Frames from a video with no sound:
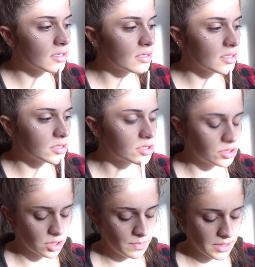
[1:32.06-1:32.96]
It
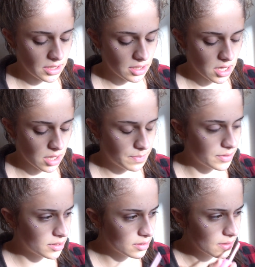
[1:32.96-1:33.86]
should be up
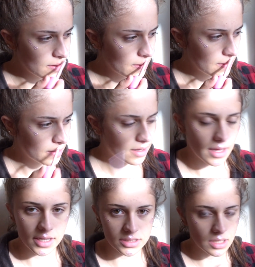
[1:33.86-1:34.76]

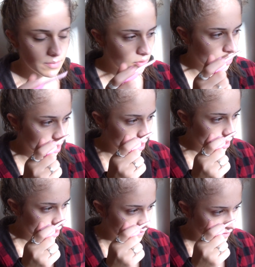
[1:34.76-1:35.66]
at some point.
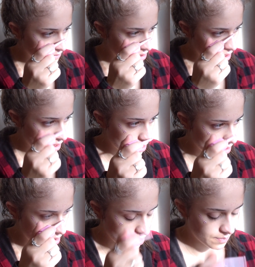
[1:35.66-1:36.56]
I filmed it
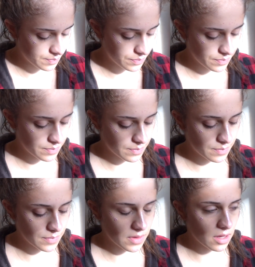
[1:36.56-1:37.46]
like
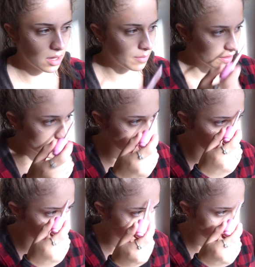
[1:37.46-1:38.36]
a month and
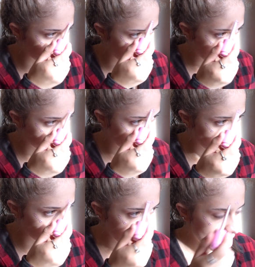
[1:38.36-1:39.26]
a half
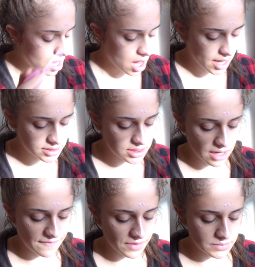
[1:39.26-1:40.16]
ago. Honestly,
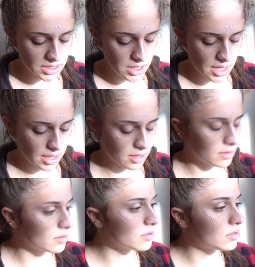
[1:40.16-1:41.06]
I filmed it like
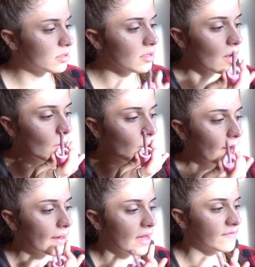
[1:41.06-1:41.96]
a
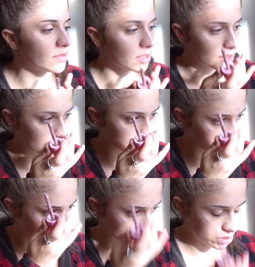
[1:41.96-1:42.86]
week after this
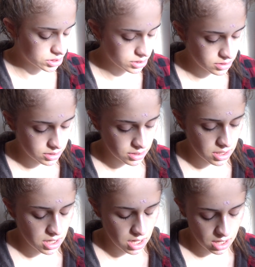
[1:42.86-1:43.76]
launched.
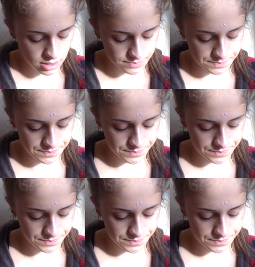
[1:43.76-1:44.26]
I'm